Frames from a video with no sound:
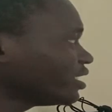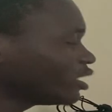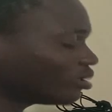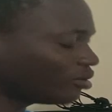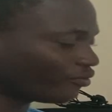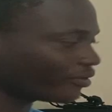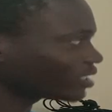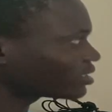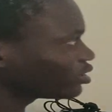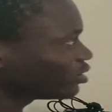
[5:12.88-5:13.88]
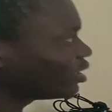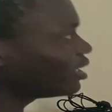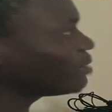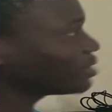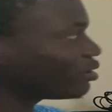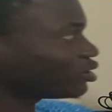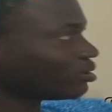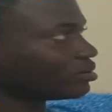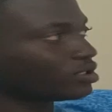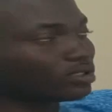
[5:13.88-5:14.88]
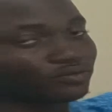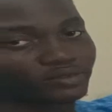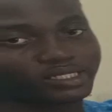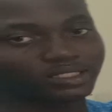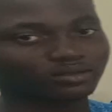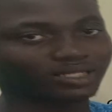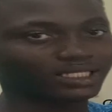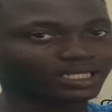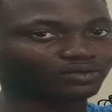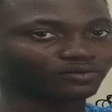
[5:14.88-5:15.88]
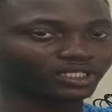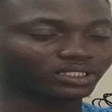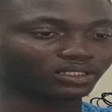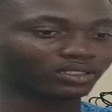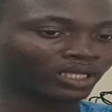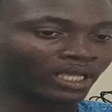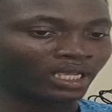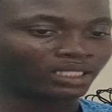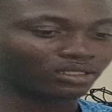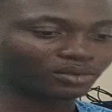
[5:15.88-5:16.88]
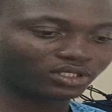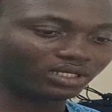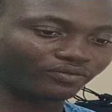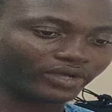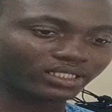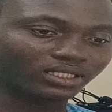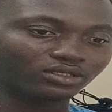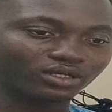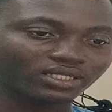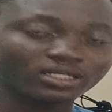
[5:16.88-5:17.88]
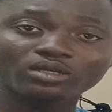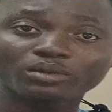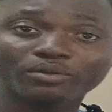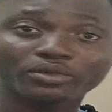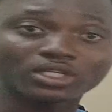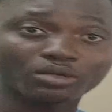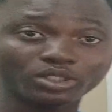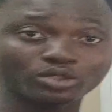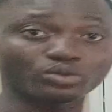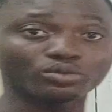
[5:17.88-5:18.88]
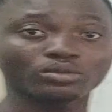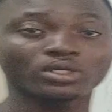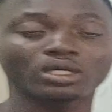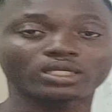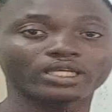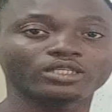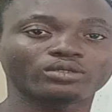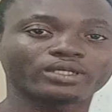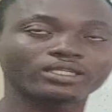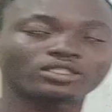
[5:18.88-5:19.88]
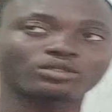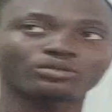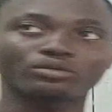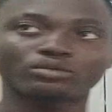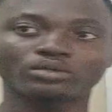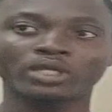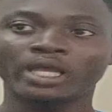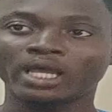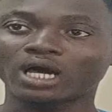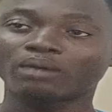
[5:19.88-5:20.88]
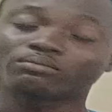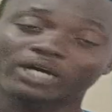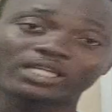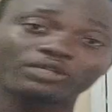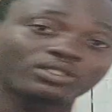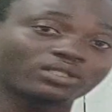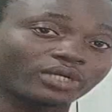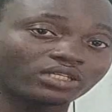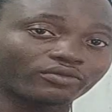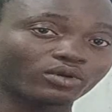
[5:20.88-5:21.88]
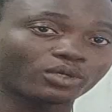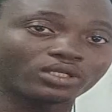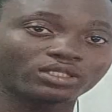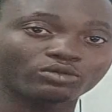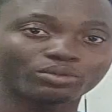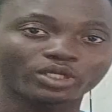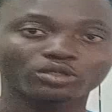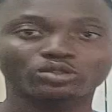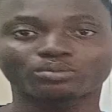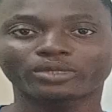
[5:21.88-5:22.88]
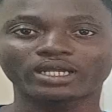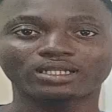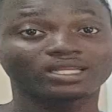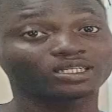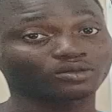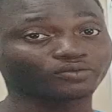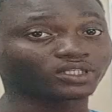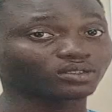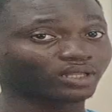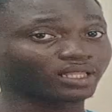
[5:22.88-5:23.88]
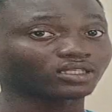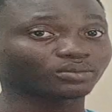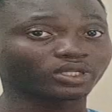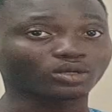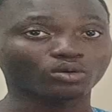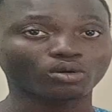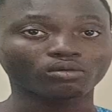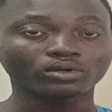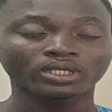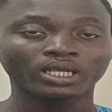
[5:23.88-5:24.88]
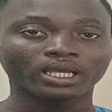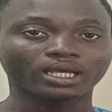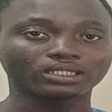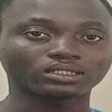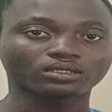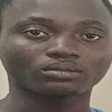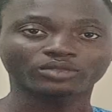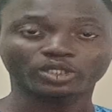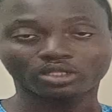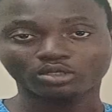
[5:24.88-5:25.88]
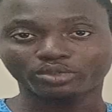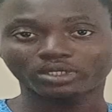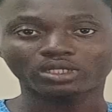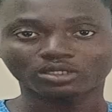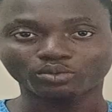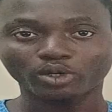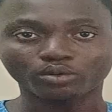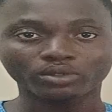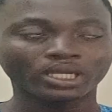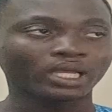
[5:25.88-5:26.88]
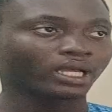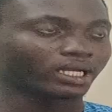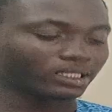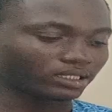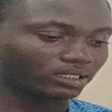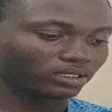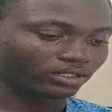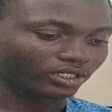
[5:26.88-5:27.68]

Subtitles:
income effects. Let's start with substitution effects. So that's kind of easy. Substitution effects is just the normal thing that we do. Okay, you get to an increase in the price of commodity will make you to buy less of it, other things being equal, and the other way around as well. And